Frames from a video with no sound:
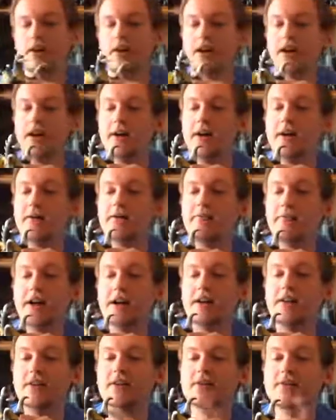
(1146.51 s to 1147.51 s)

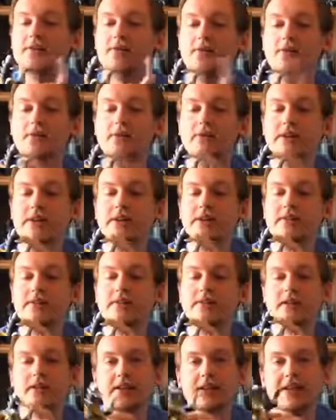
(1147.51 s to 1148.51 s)
And also
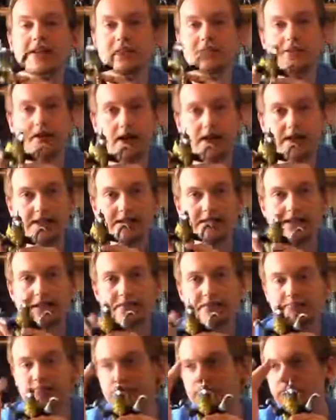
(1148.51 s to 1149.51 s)
his laser eyes,
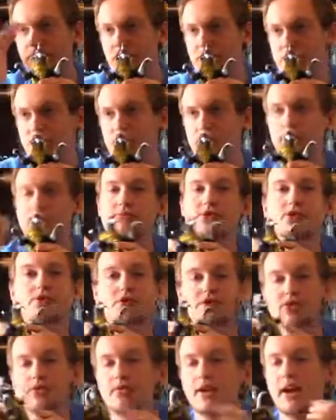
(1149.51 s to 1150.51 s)
definitely
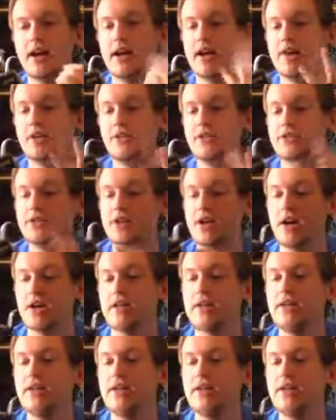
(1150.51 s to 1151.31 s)
shoot you and hurt you.